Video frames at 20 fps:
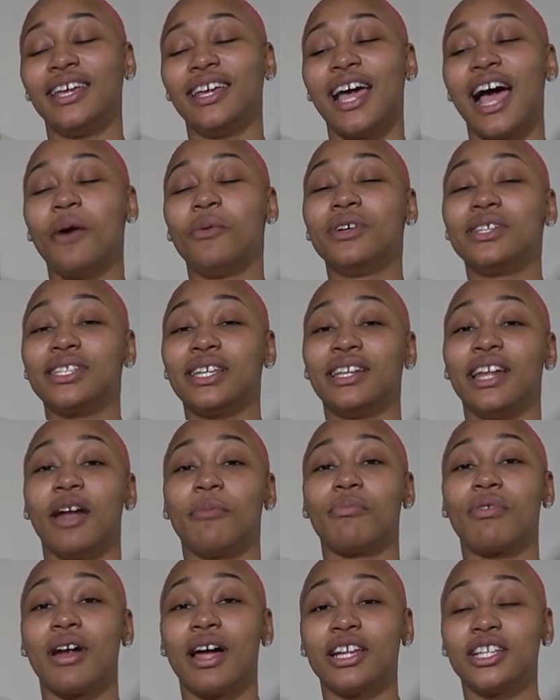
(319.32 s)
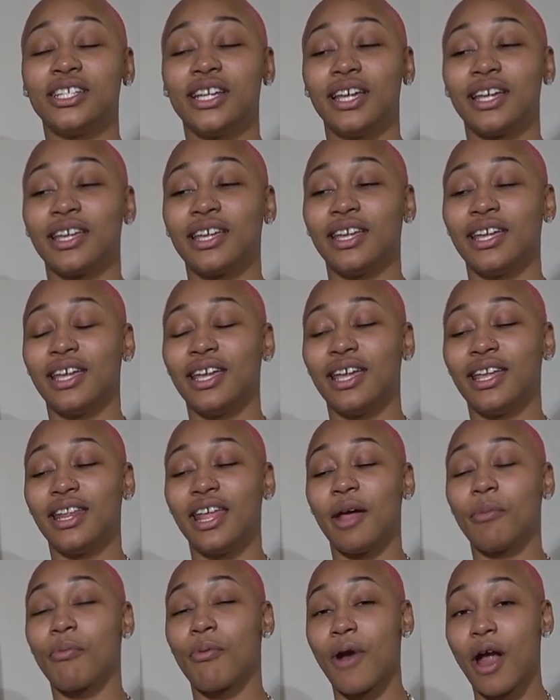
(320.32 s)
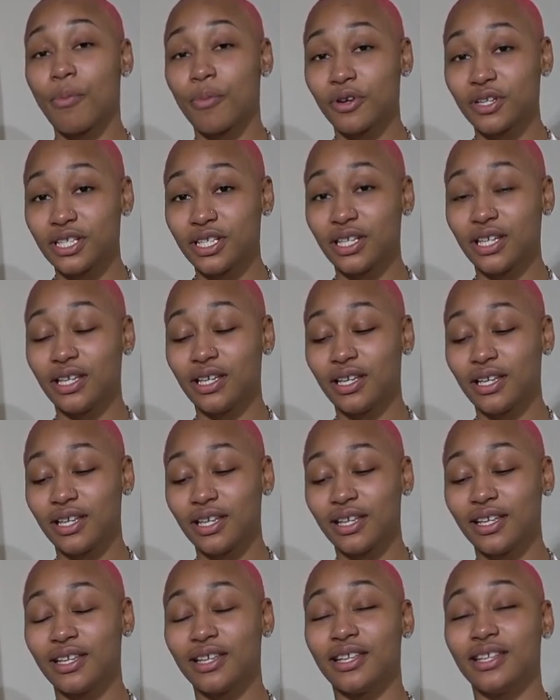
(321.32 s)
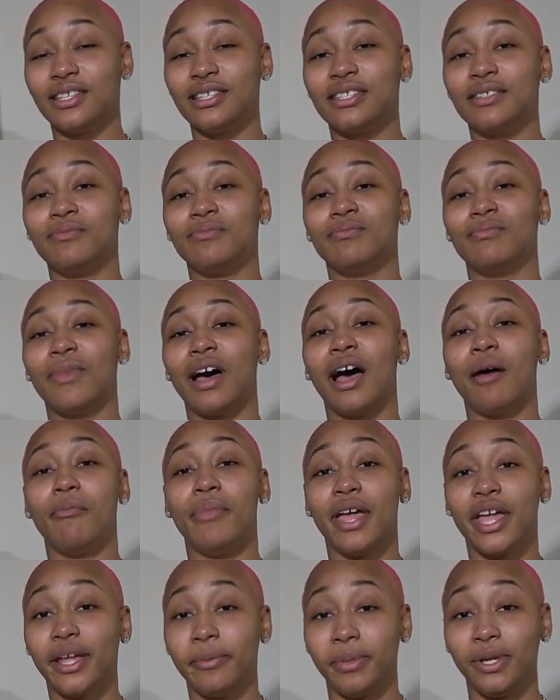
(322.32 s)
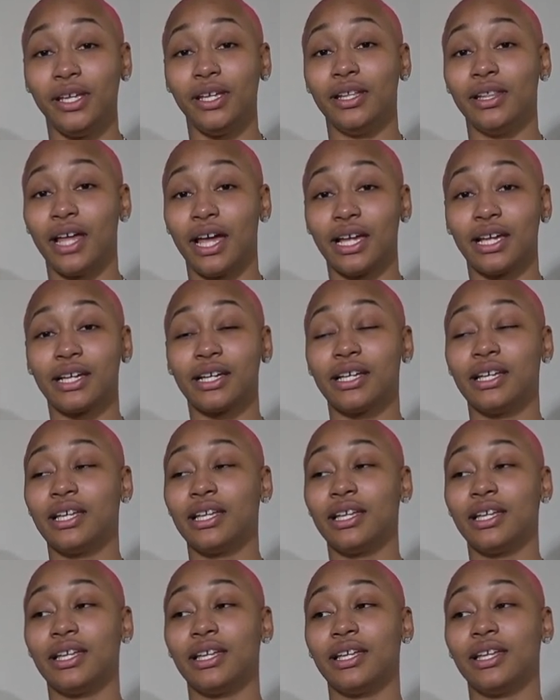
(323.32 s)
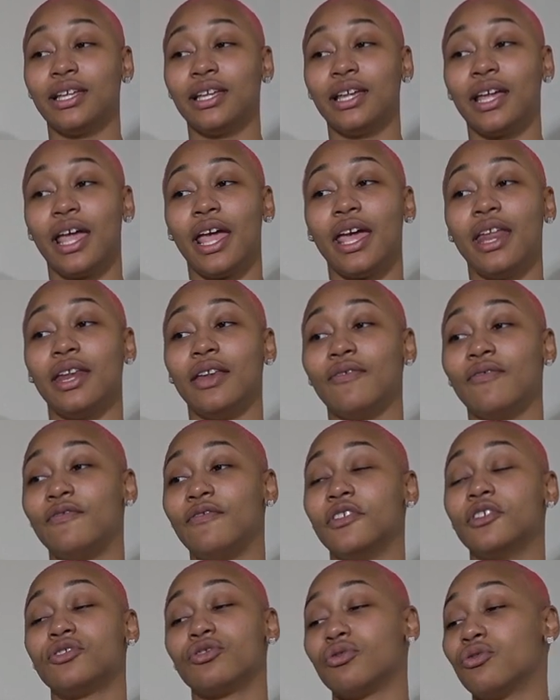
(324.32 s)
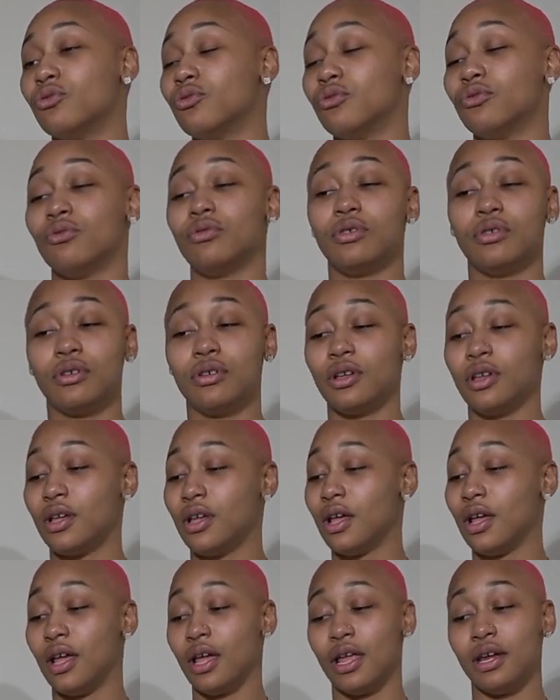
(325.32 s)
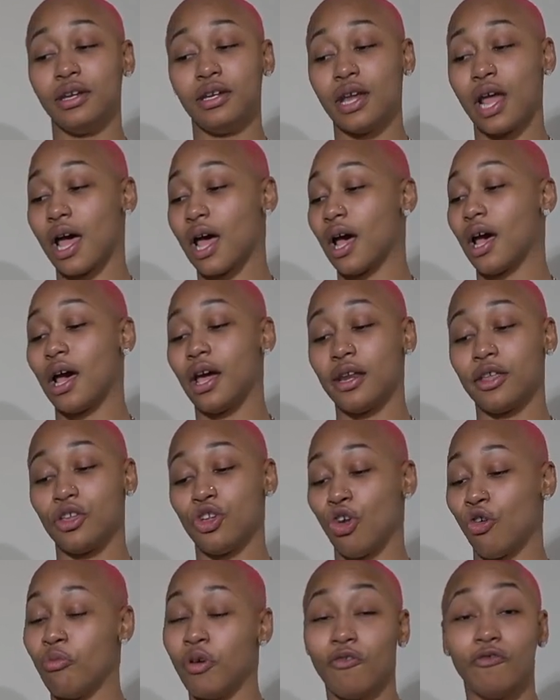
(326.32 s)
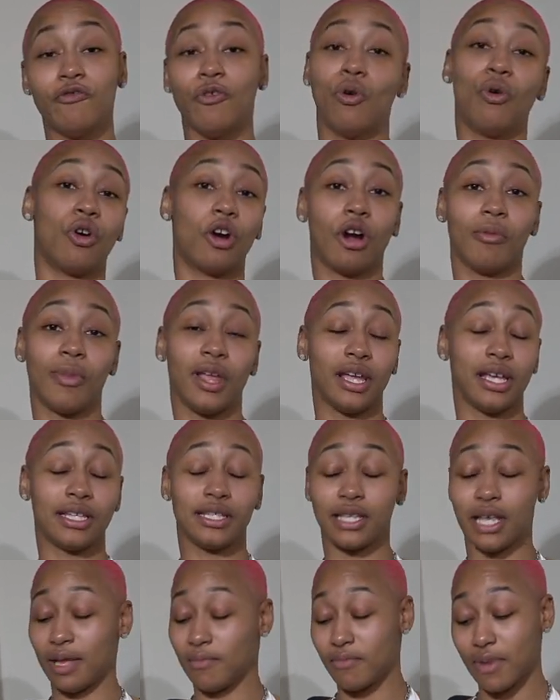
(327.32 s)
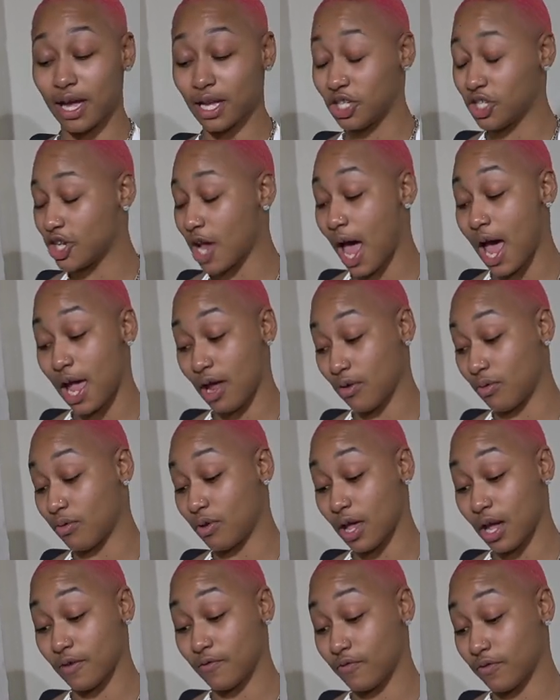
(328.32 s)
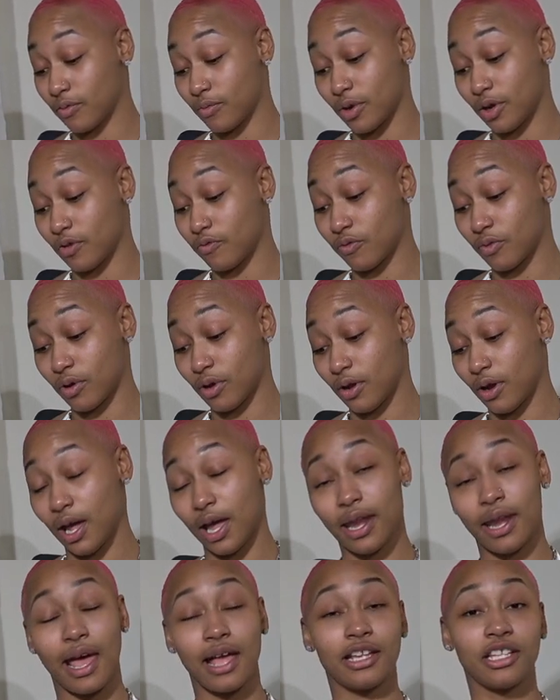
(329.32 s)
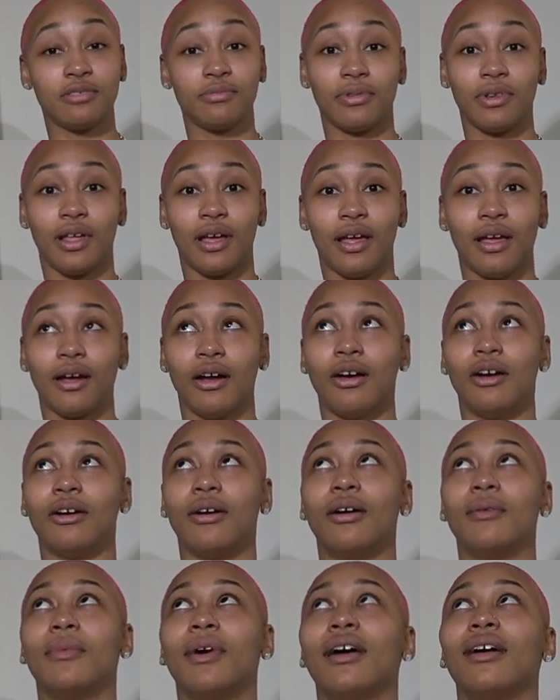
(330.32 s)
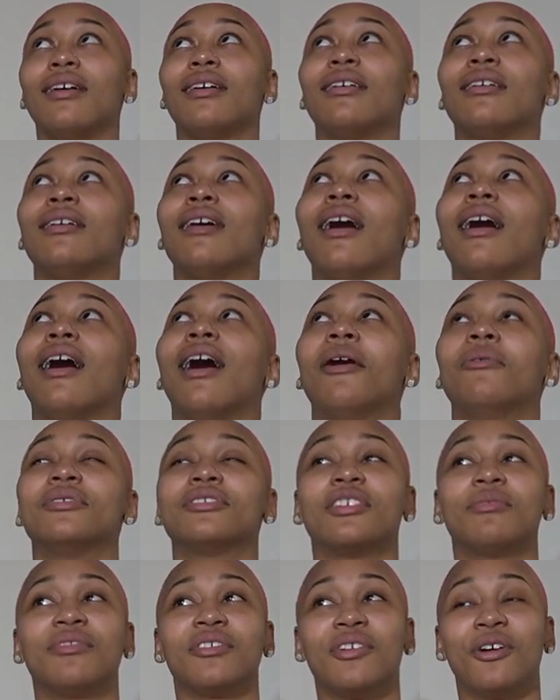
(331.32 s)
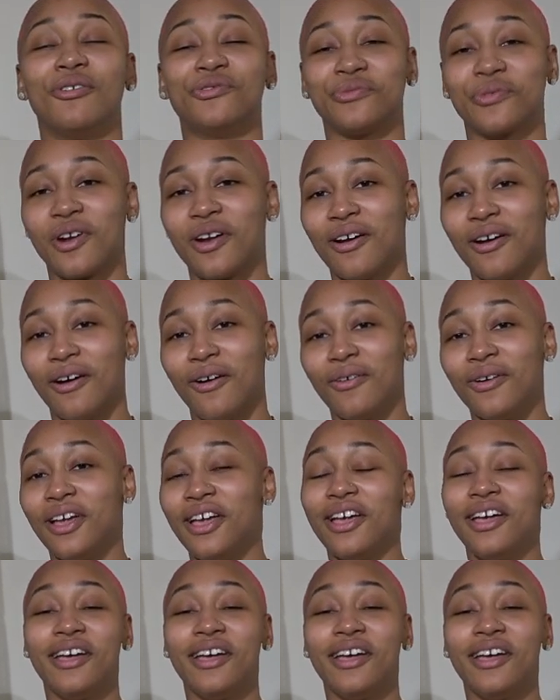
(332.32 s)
I would say that project, that property is my baby. Like, in physical, non-human form. Like, it's like my child. Like, for real, for real. And I just be like, oh my God, when something goes wrong,